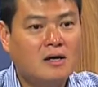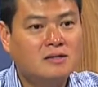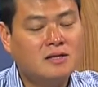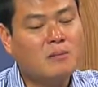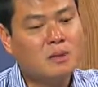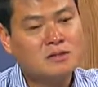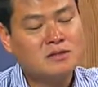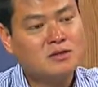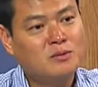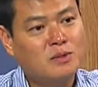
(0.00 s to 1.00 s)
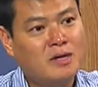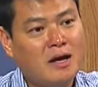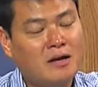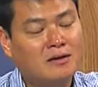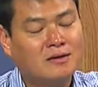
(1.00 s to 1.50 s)
Some business could
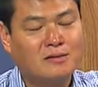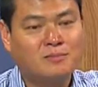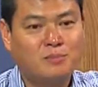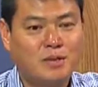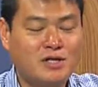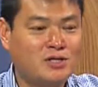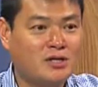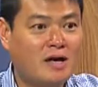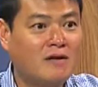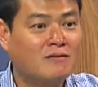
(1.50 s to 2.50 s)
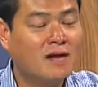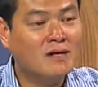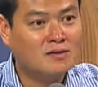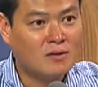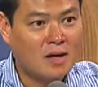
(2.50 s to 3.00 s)
potentially have
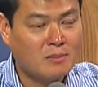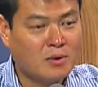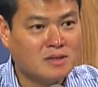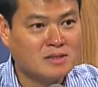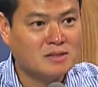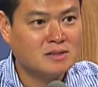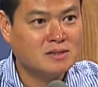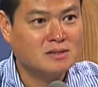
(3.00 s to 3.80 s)
less online presence.